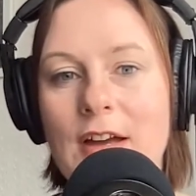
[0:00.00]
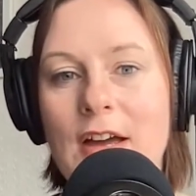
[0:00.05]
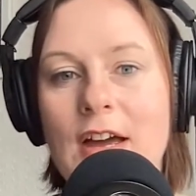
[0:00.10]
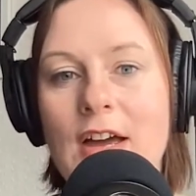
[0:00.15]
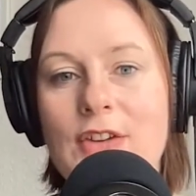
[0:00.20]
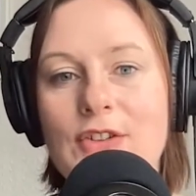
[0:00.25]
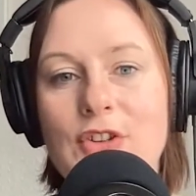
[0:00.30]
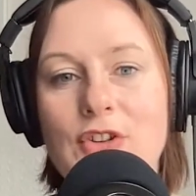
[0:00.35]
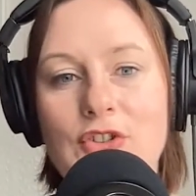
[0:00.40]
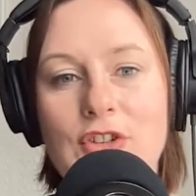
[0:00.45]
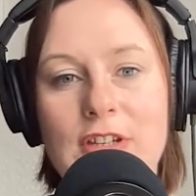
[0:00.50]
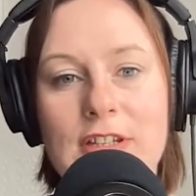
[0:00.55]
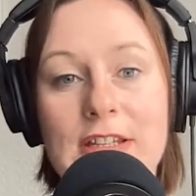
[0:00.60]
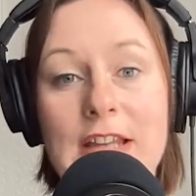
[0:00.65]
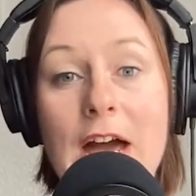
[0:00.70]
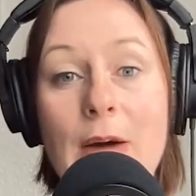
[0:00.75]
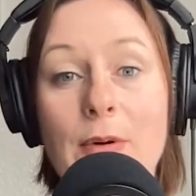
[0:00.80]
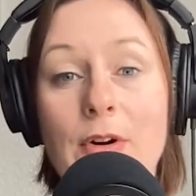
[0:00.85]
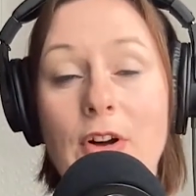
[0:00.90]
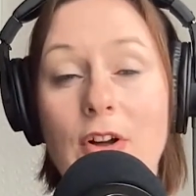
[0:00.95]
So she's
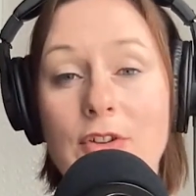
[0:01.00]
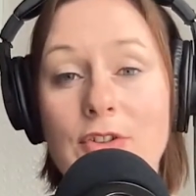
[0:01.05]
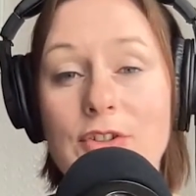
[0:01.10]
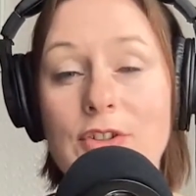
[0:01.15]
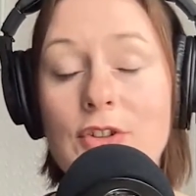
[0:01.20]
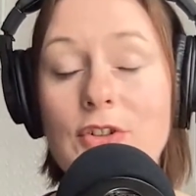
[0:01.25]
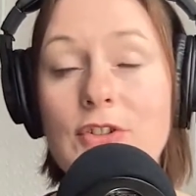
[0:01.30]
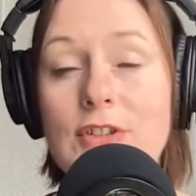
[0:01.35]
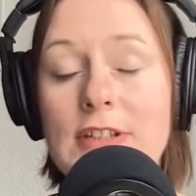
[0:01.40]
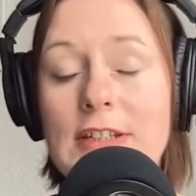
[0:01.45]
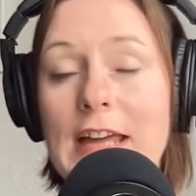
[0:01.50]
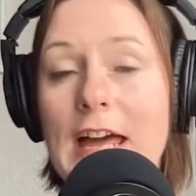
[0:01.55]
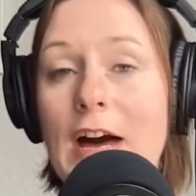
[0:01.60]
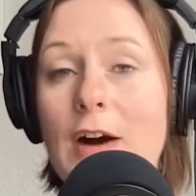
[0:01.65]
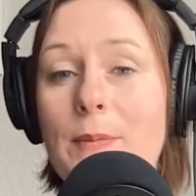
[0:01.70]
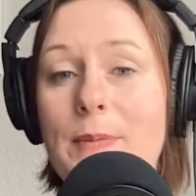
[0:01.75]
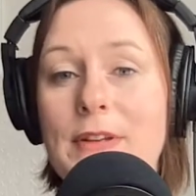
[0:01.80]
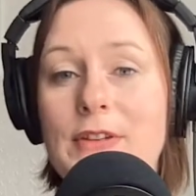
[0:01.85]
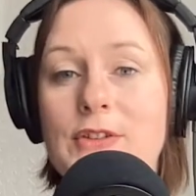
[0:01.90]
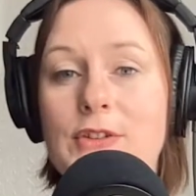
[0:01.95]
now a consultant
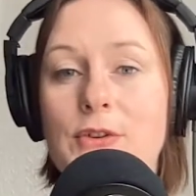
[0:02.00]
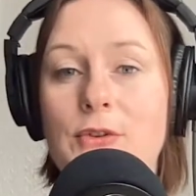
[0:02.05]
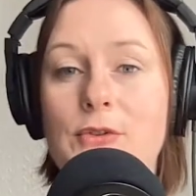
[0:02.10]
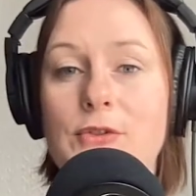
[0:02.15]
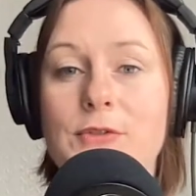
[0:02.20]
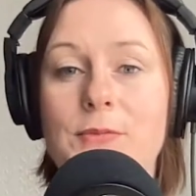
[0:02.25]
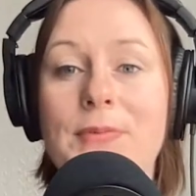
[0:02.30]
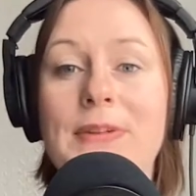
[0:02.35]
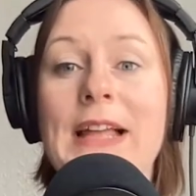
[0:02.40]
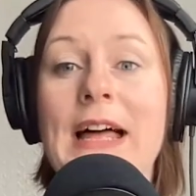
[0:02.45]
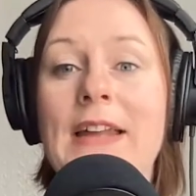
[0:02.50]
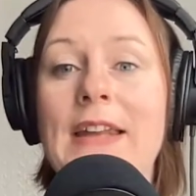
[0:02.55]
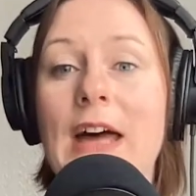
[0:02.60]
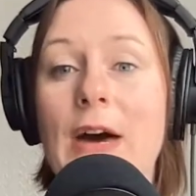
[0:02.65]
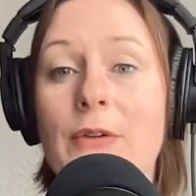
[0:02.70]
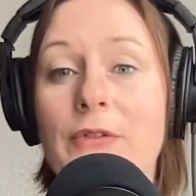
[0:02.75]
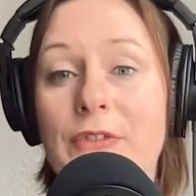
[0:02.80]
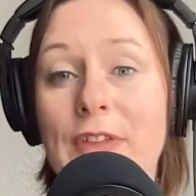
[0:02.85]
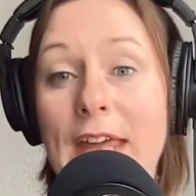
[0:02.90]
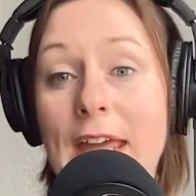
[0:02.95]
helping schools plan how
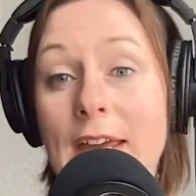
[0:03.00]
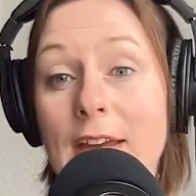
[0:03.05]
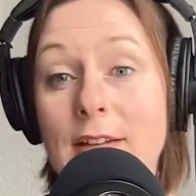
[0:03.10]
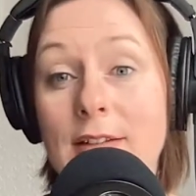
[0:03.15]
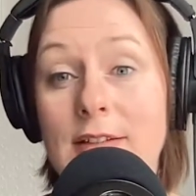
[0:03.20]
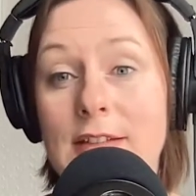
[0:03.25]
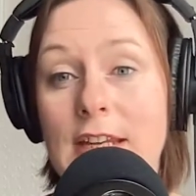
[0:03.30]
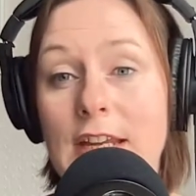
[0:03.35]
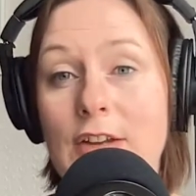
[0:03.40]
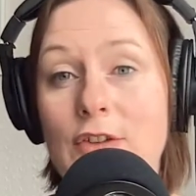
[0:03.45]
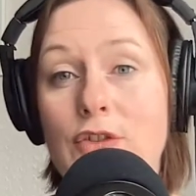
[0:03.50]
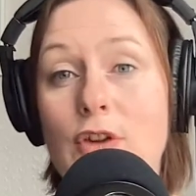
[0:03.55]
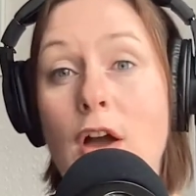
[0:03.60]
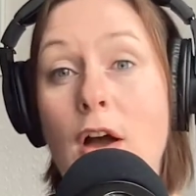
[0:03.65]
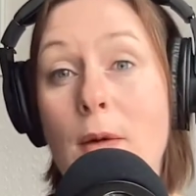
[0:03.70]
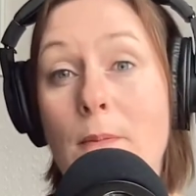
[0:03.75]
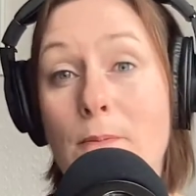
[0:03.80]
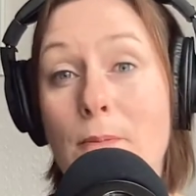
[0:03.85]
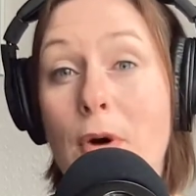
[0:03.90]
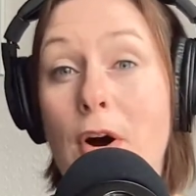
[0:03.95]
they can teach
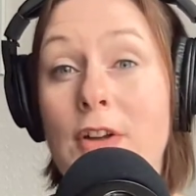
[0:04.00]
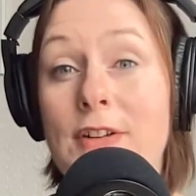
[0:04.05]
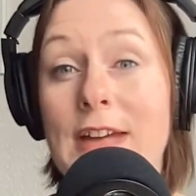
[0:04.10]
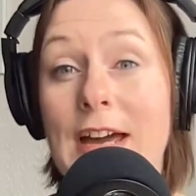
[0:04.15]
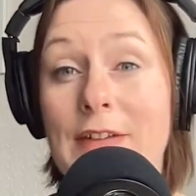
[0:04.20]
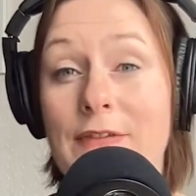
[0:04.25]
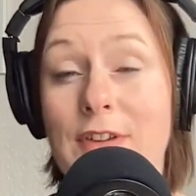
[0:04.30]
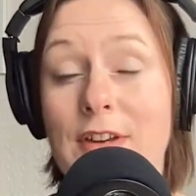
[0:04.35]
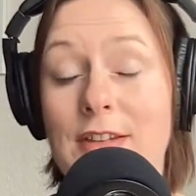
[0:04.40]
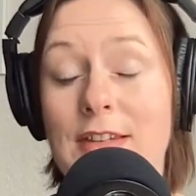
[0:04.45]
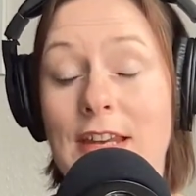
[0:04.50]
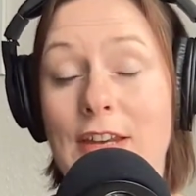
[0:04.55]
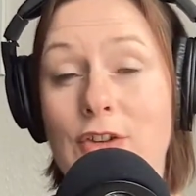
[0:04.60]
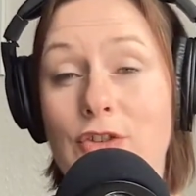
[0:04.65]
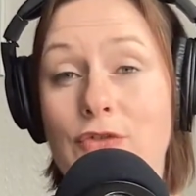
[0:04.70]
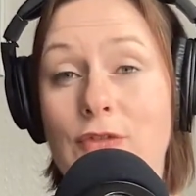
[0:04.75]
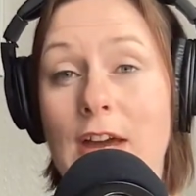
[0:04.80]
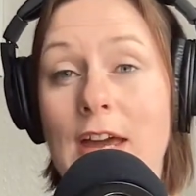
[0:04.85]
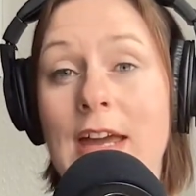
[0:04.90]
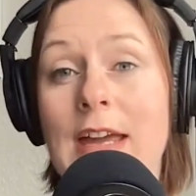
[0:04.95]
more diverse
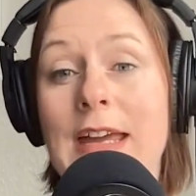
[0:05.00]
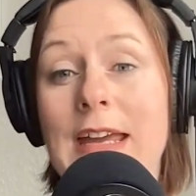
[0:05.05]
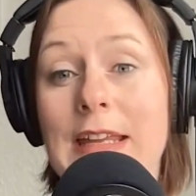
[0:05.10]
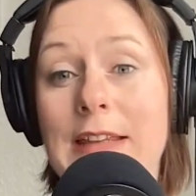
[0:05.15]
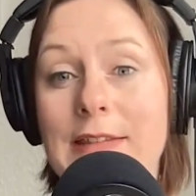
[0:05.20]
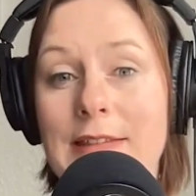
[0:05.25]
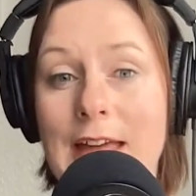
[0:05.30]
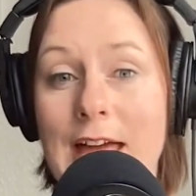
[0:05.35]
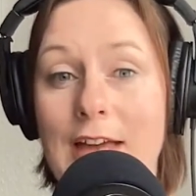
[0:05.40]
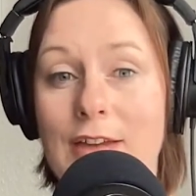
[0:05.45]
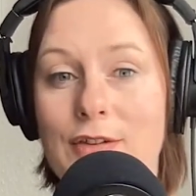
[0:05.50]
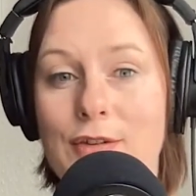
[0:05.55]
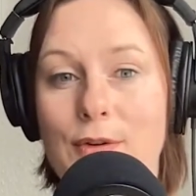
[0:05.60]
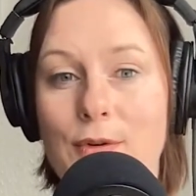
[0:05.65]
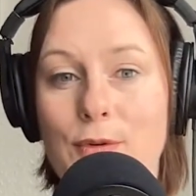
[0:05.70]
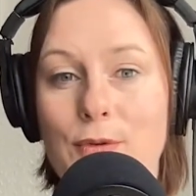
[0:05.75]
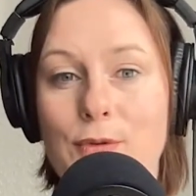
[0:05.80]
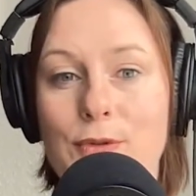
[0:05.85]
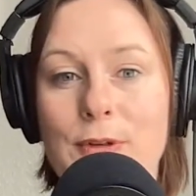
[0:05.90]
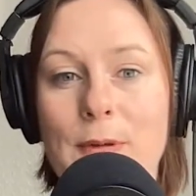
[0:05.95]
history in their
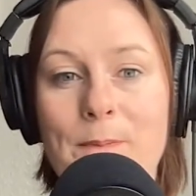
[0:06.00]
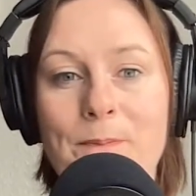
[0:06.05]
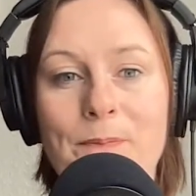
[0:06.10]
schools.